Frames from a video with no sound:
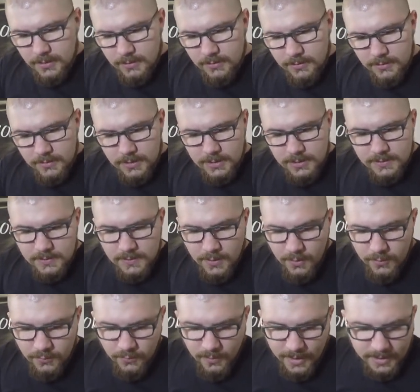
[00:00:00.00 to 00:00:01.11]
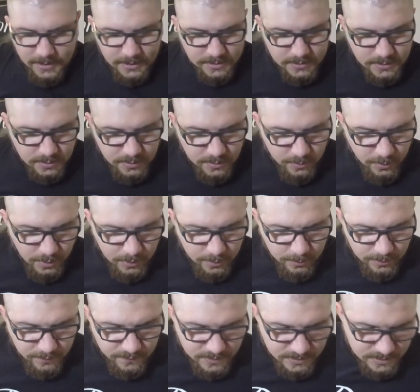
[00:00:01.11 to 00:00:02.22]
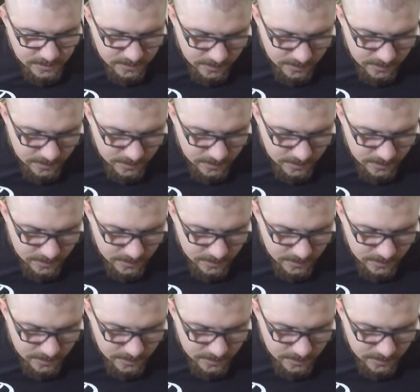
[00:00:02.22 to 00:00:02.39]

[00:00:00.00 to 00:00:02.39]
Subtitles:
there's no radius on the bottom of this